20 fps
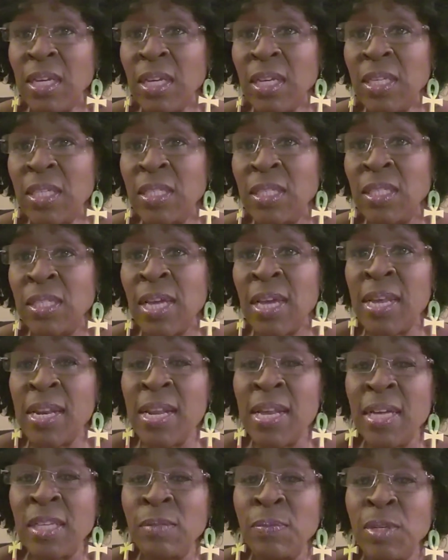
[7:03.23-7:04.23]
He said, they
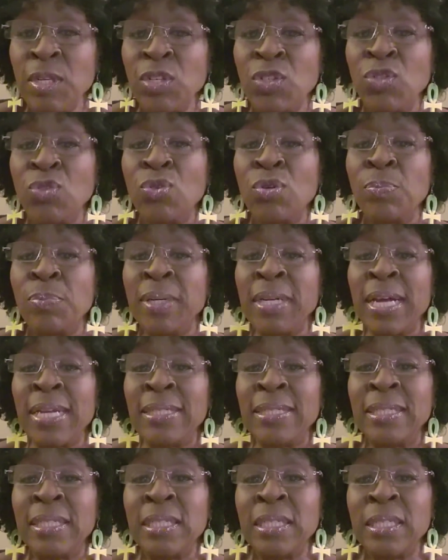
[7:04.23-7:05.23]
didn't ask me to do it, but I
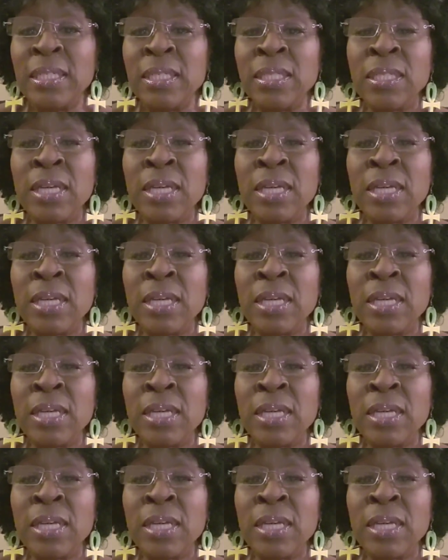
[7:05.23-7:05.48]
did,